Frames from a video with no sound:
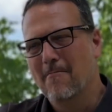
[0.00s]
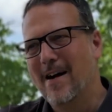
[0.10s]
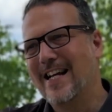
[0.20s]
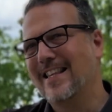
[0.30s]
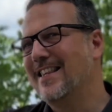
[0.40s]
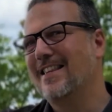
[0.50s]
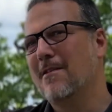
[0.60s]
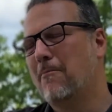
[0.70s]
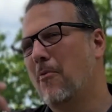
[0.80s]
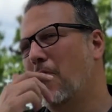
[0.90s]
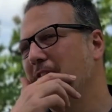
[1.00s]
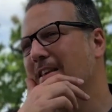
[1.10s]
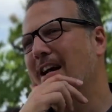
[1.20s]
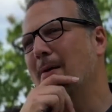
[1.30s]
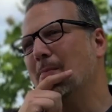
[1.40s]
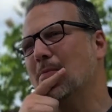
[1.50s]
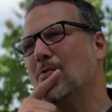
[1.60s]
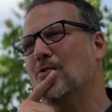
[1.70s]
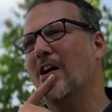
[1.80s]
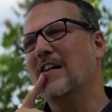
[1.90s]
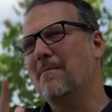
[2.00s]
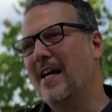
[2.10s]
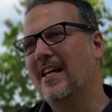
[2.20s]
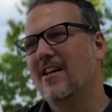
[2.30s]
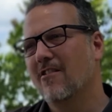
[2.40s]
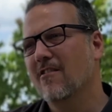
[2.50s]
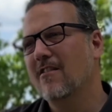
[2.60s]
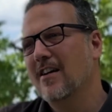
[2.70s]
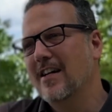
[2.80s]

Mike, the point that I'm trying to make here